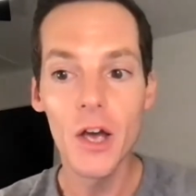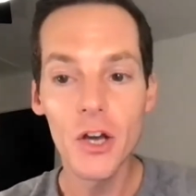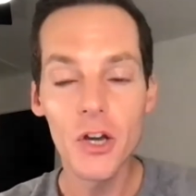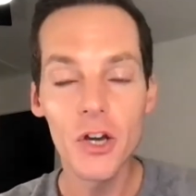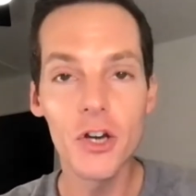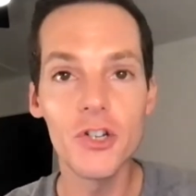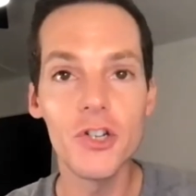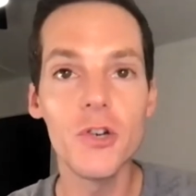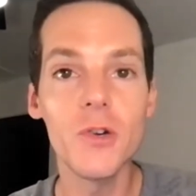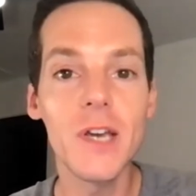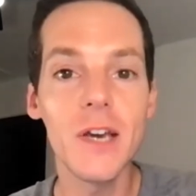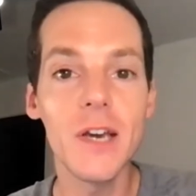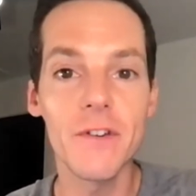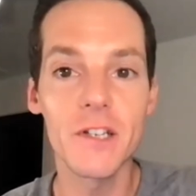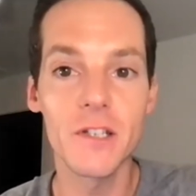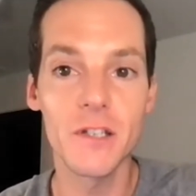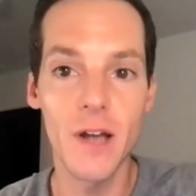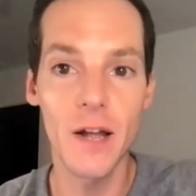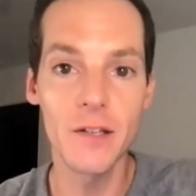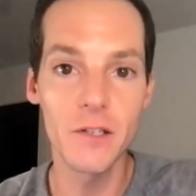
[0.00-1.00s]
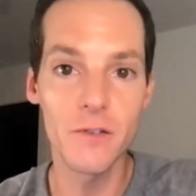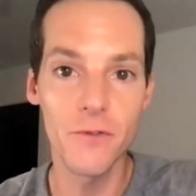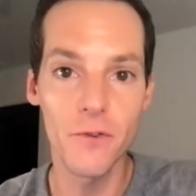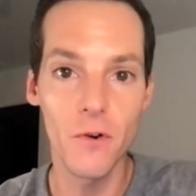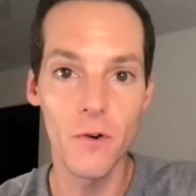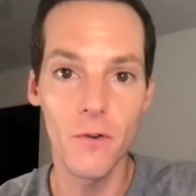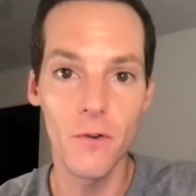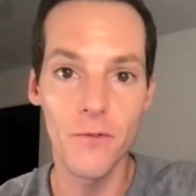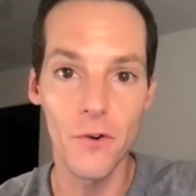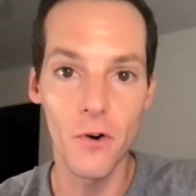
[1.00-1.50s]
Could you give a sense
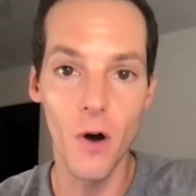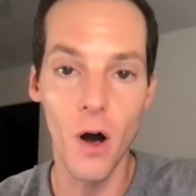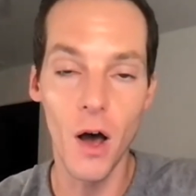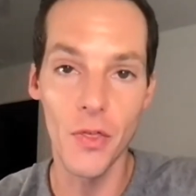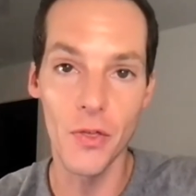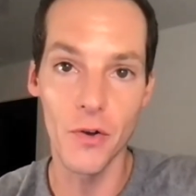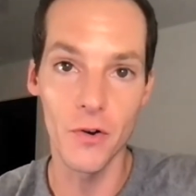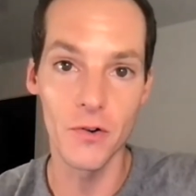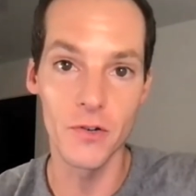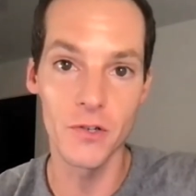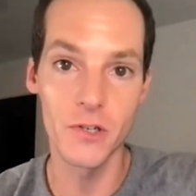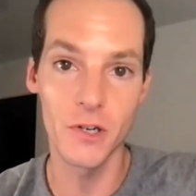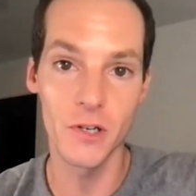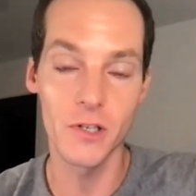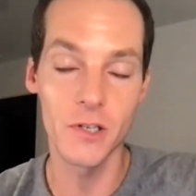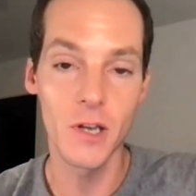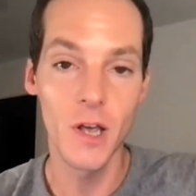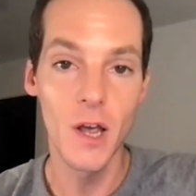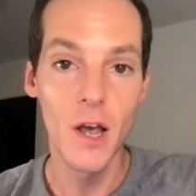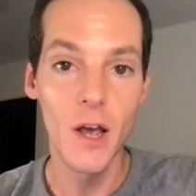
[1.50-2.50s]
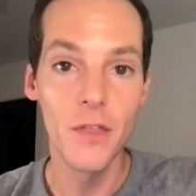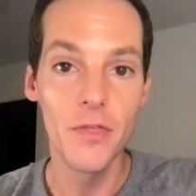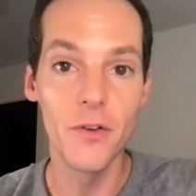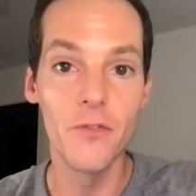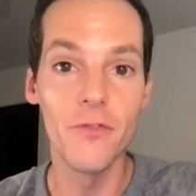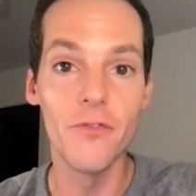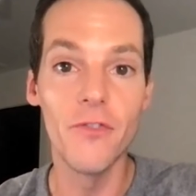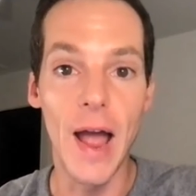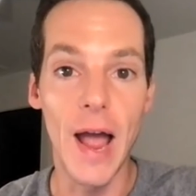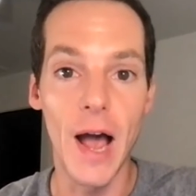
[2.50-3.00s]
for, for others, just the
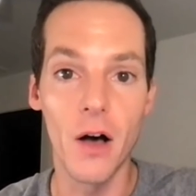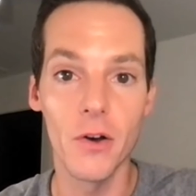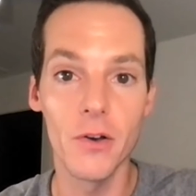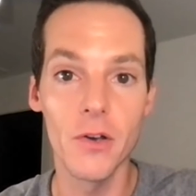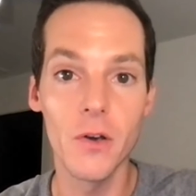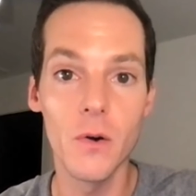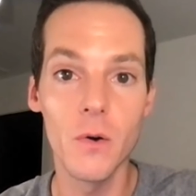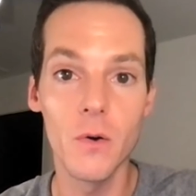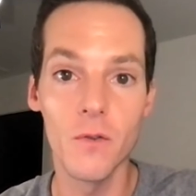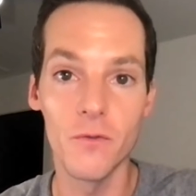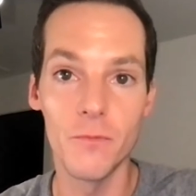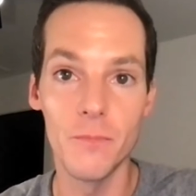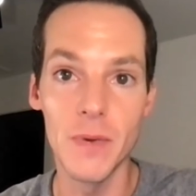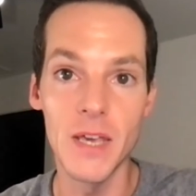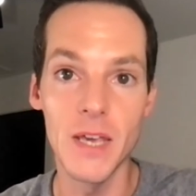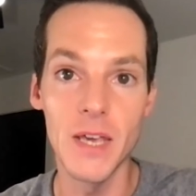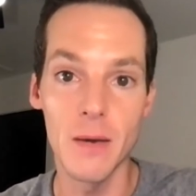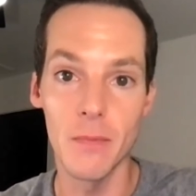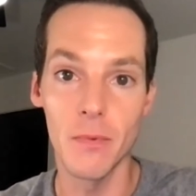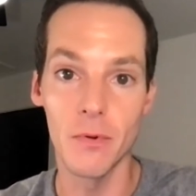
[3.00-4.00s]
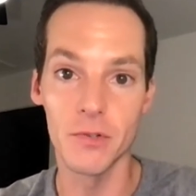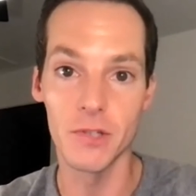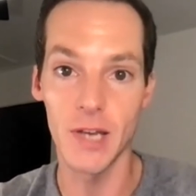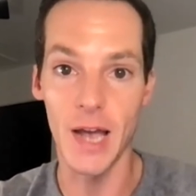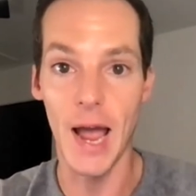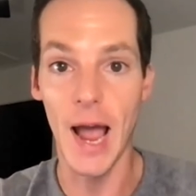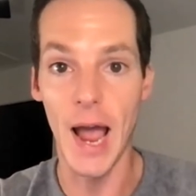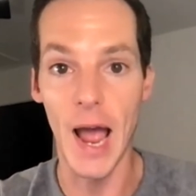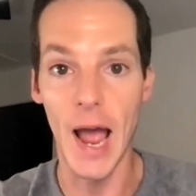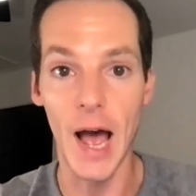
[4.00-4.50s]
value of being able to
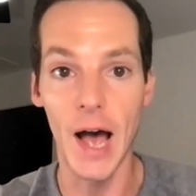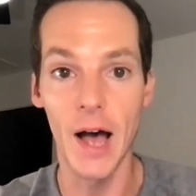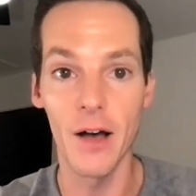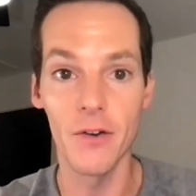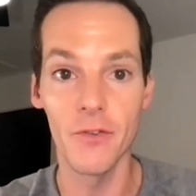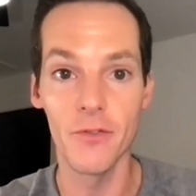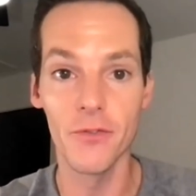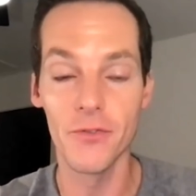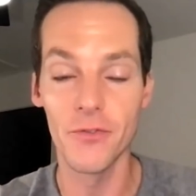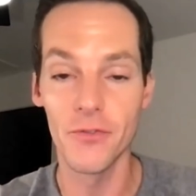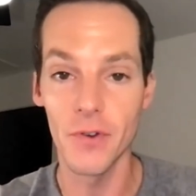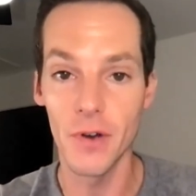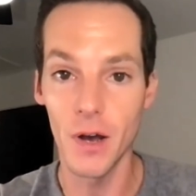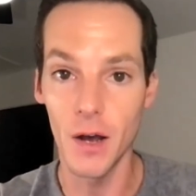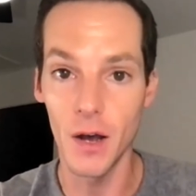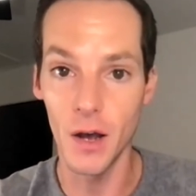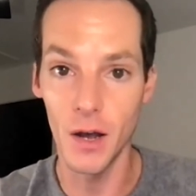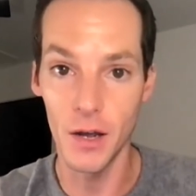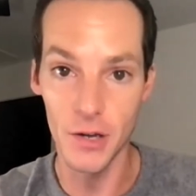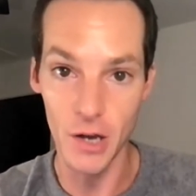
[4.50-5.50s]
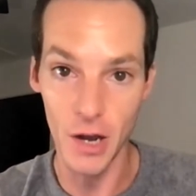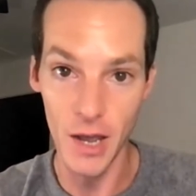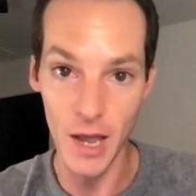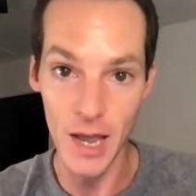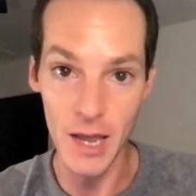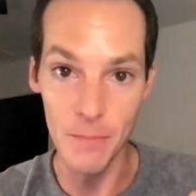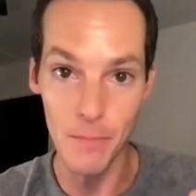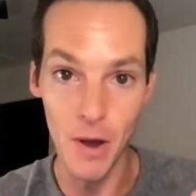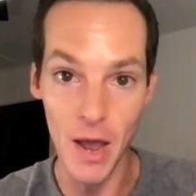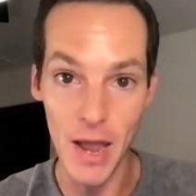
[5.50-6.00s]
have Uh,
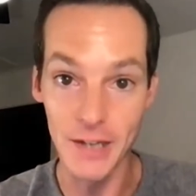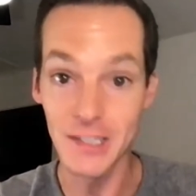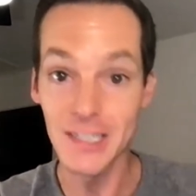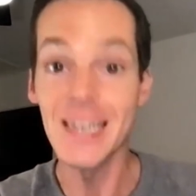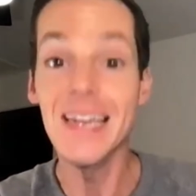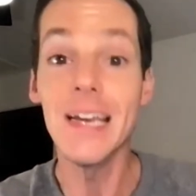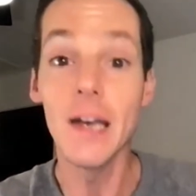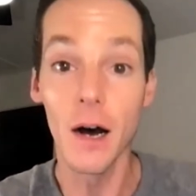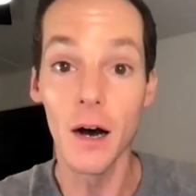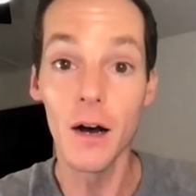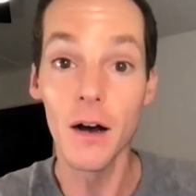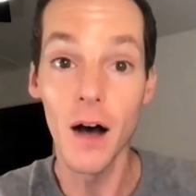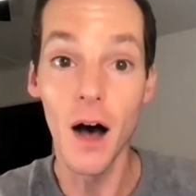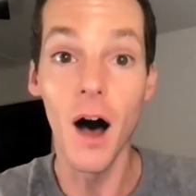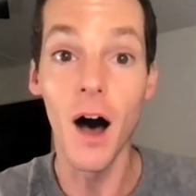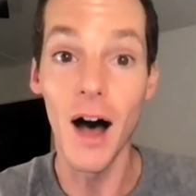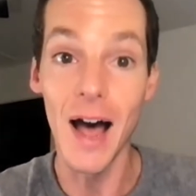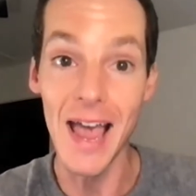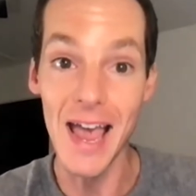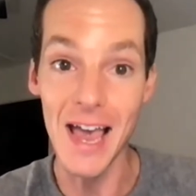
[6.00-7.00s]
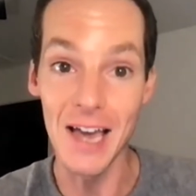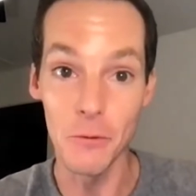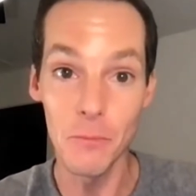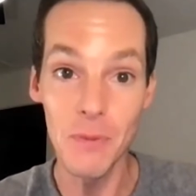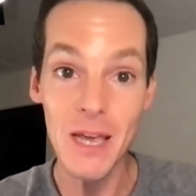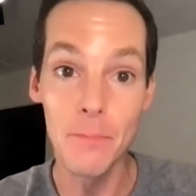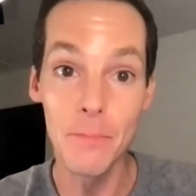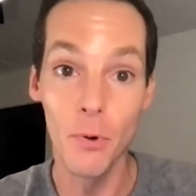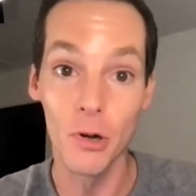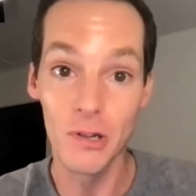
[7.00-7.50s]
a, a Tiah uh, and
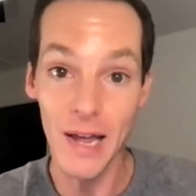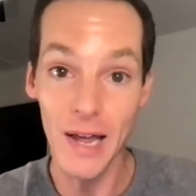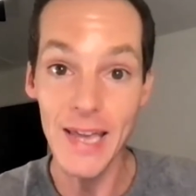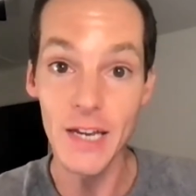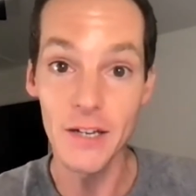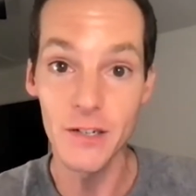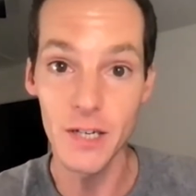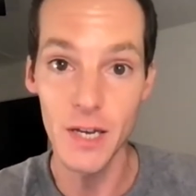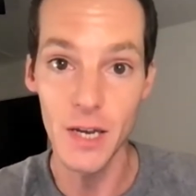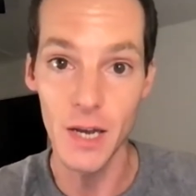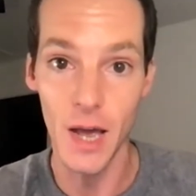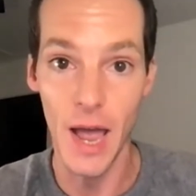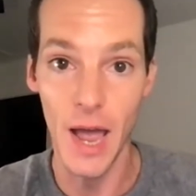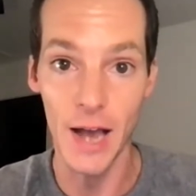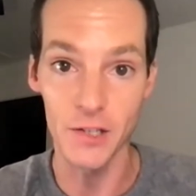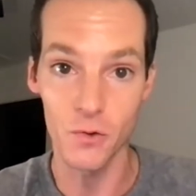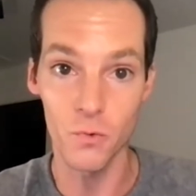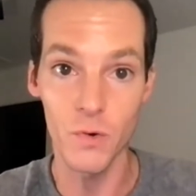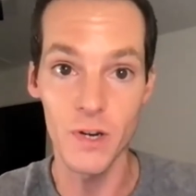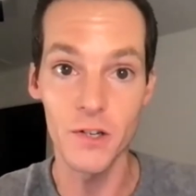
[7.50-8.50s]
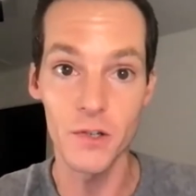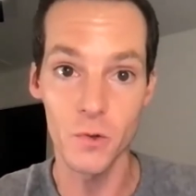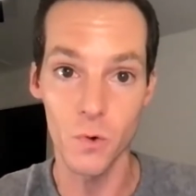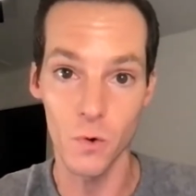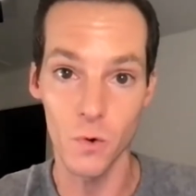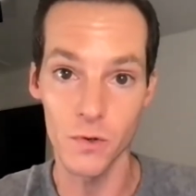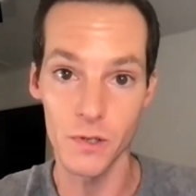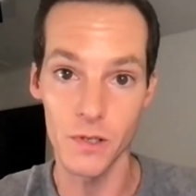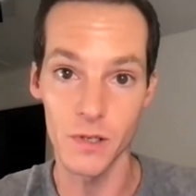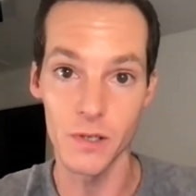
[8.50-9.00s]
people like Tiah as
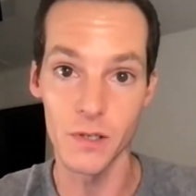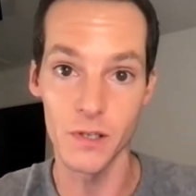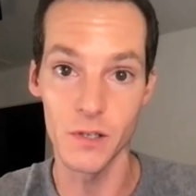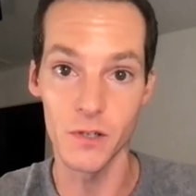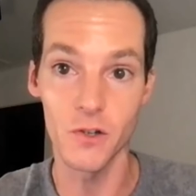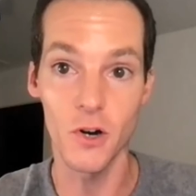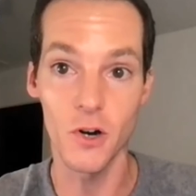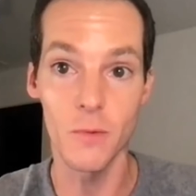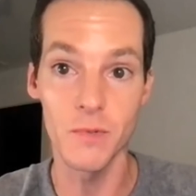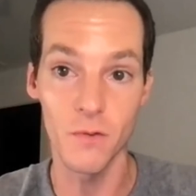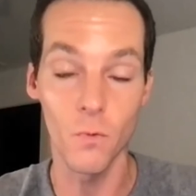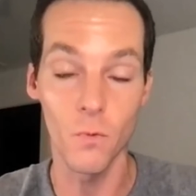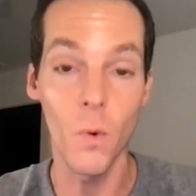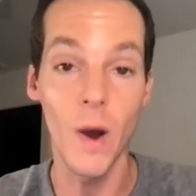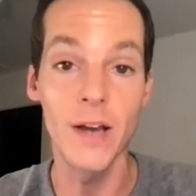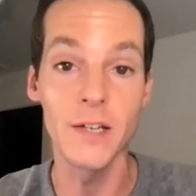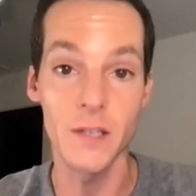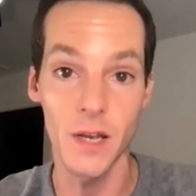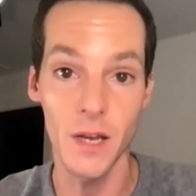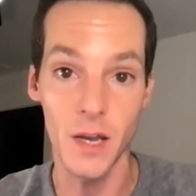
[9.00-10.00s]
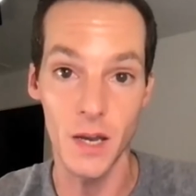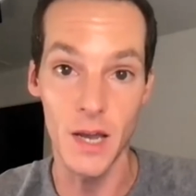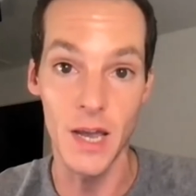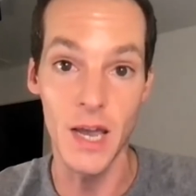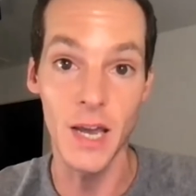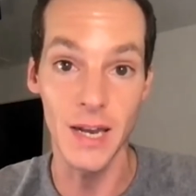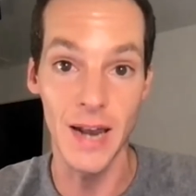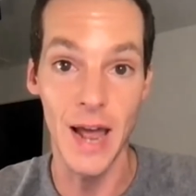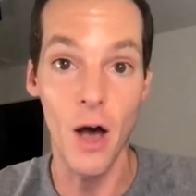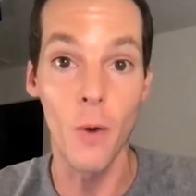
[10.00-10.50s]
resources in terms of ways that
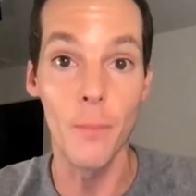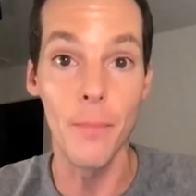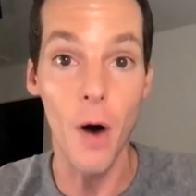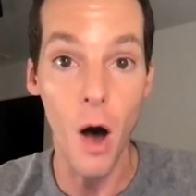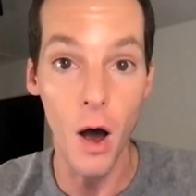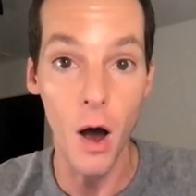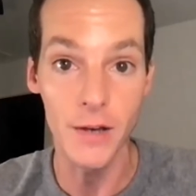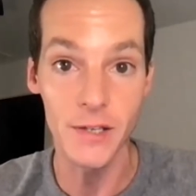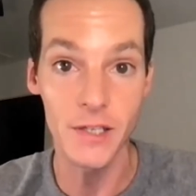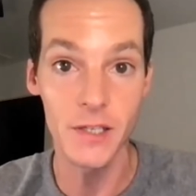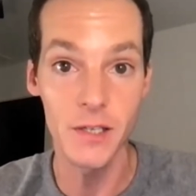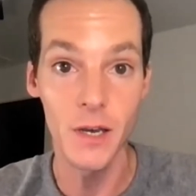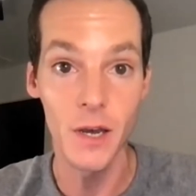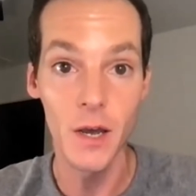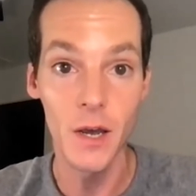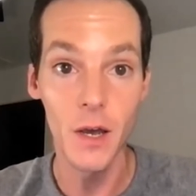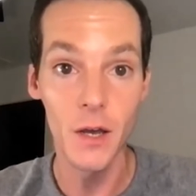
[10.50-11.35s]
it can help us